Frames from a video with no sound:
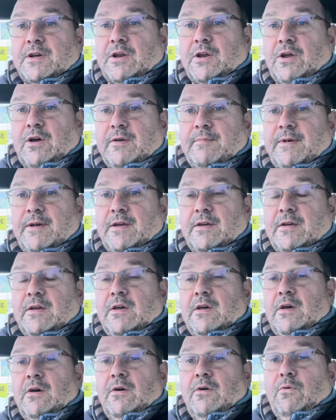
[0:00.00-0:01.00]
climate,
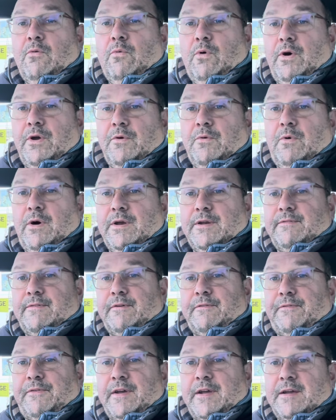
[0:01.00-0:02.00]
what a
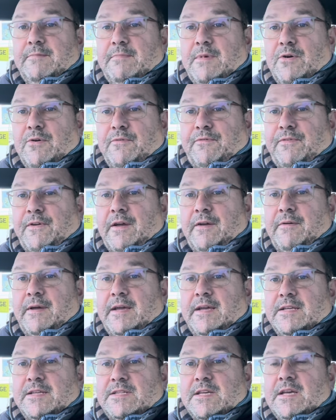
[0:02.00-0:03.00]
wonderful thing a milk float
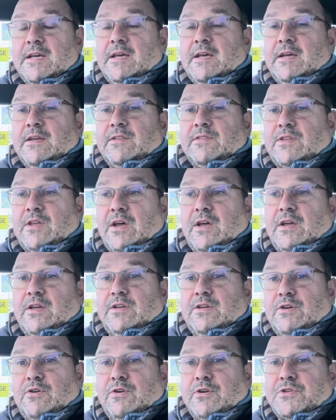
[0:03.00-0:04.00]
is, that
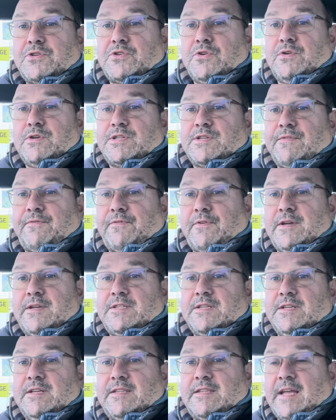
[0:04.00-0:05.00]
you've got a choice of
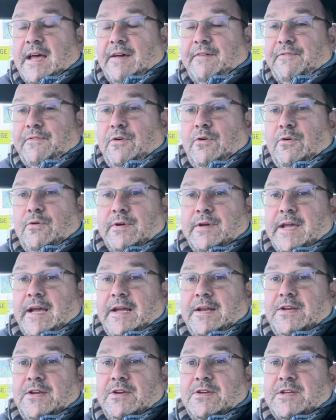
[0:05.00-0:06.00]
freezing to death or
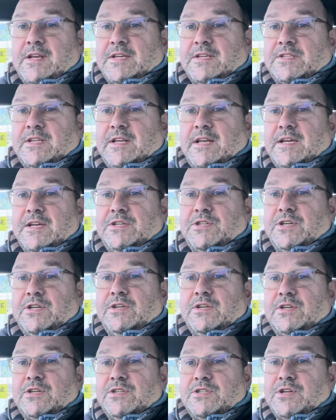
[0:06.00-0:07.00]
getting to your destination
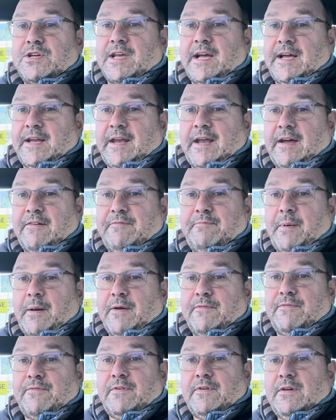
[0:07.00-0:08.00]
because you can't have
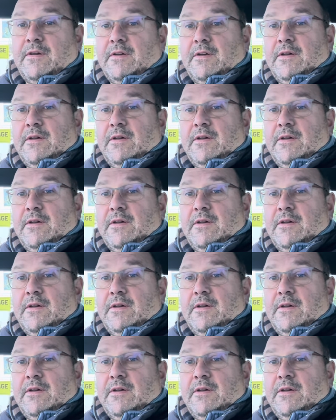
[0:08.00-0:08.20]
both.